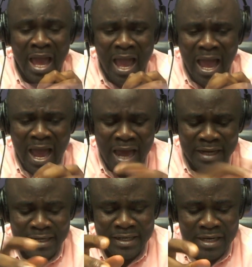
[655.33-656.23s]

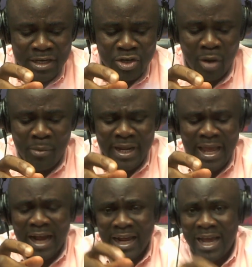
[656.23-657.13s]
and the omone
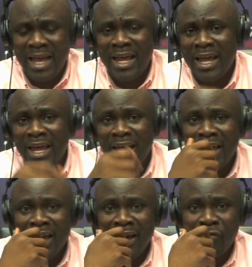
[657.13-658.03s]
yaka.
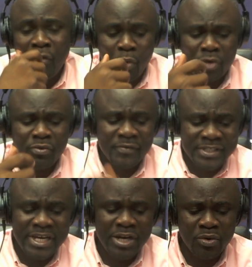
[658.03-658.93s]
From what we've
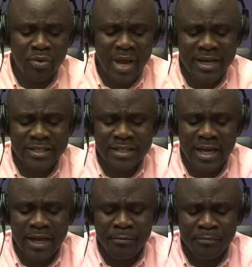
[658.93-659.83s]
seen, no, and it's
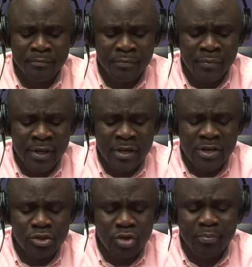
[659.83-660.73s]

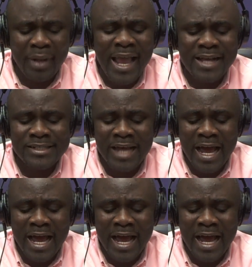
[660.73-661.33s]
suppliers